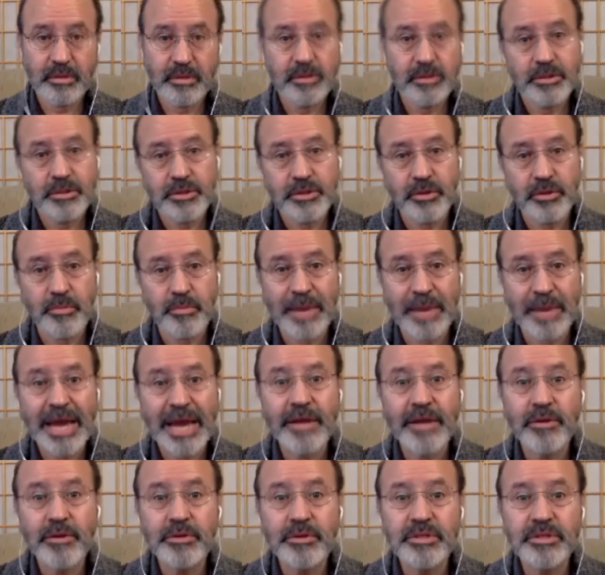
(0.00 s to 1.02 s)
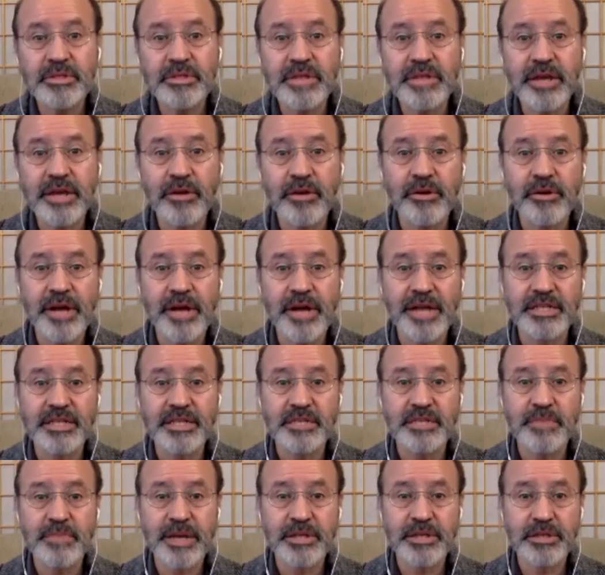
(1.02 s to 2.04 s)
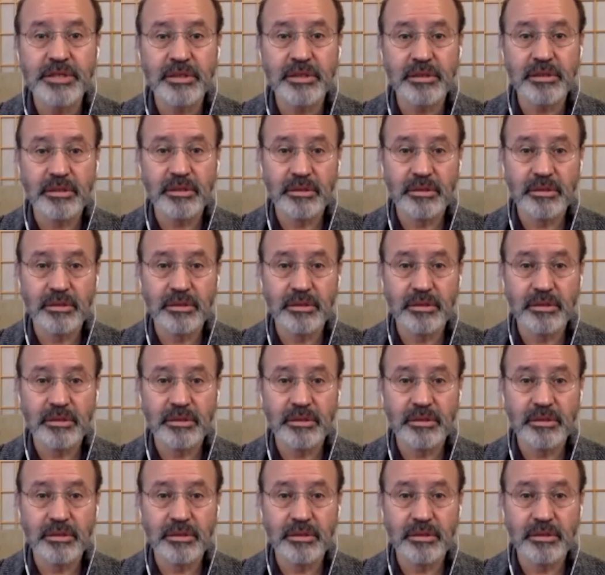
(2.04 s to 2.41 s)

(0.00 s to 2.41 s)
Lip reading: So the bad news is that you're not special.